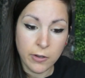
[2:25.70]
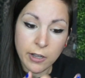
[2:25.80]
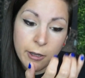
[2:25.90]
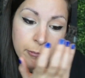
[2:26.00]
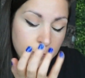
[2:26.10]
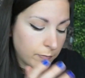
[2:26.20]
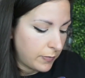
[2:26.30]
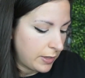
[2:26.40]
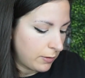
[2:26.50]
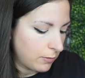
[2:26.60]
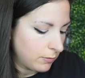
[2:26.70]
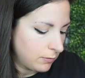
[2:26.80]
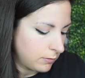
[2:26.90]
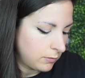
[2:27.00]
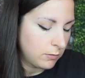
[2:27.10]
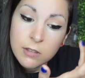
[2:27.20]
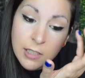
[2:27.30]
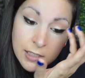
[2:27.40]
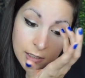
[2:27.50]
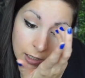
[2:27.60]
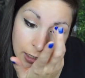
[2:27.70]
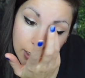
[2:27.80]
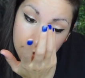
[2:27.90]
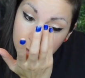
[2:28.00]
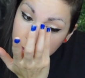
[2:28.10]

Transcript: Okay, now this side.